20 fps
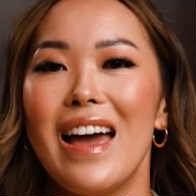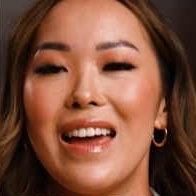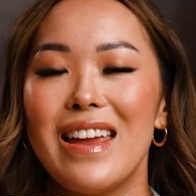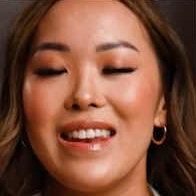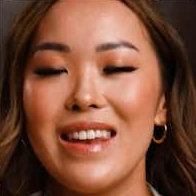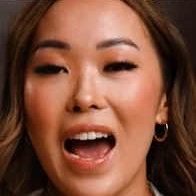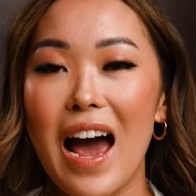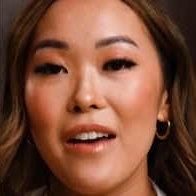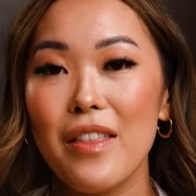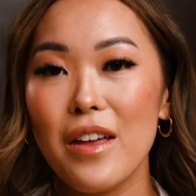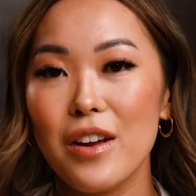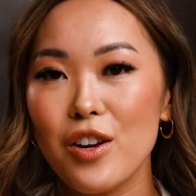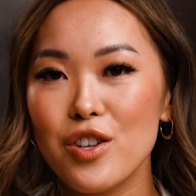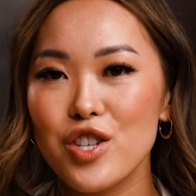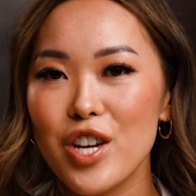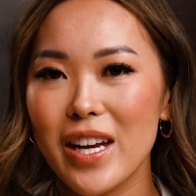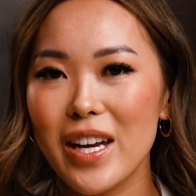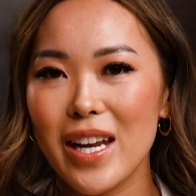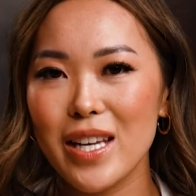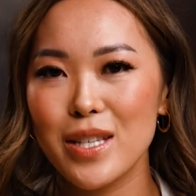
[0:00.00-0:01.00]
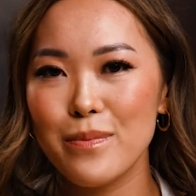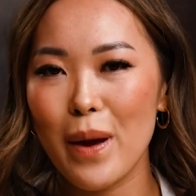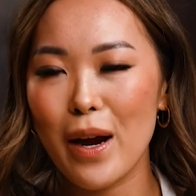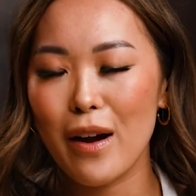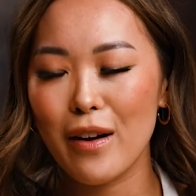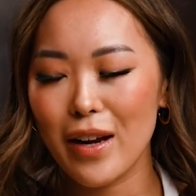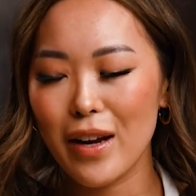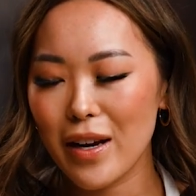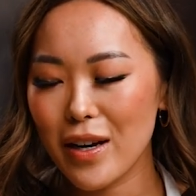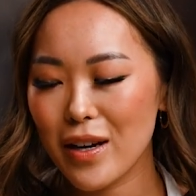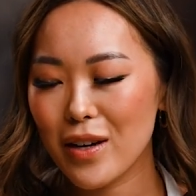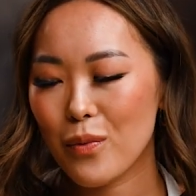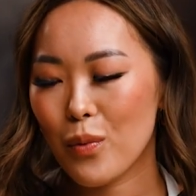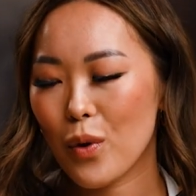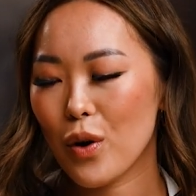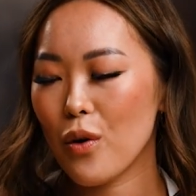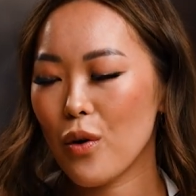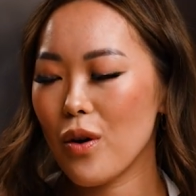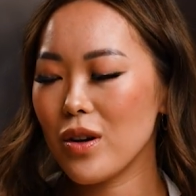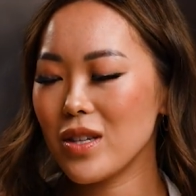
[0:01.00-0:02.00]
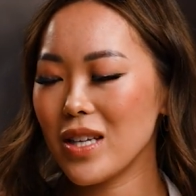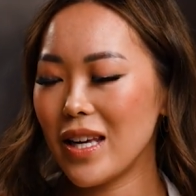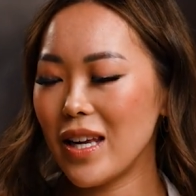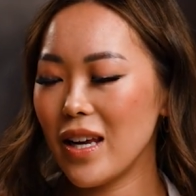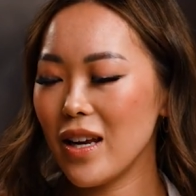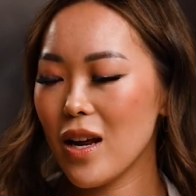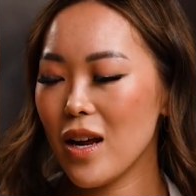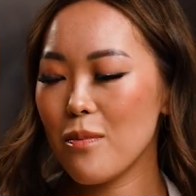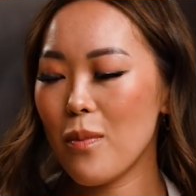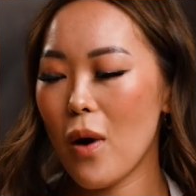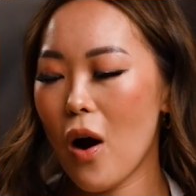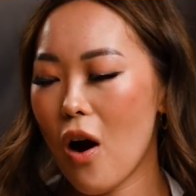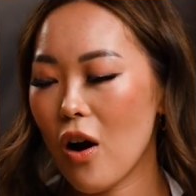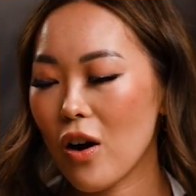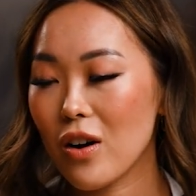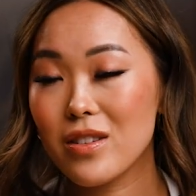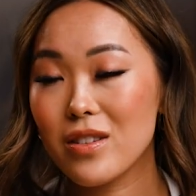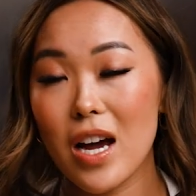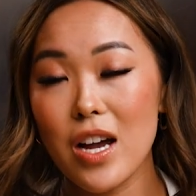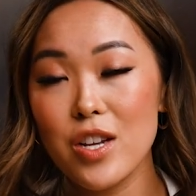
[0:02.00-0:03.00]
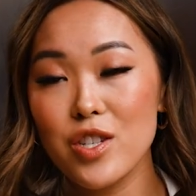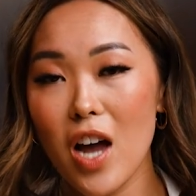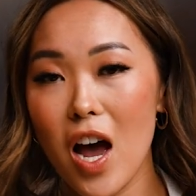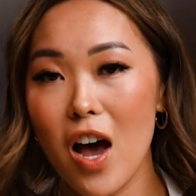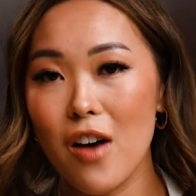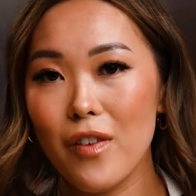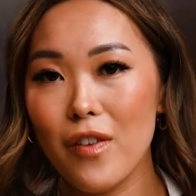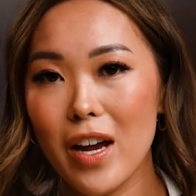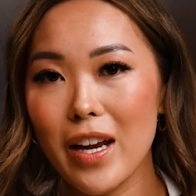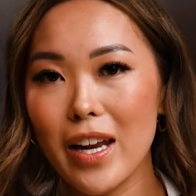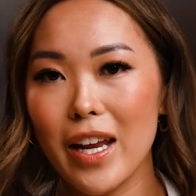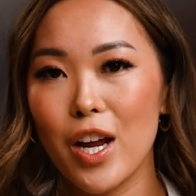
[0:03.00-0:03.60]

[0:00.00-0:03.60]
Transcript: Now that our chicken is marinated, we're going to heat up our Dutch oven.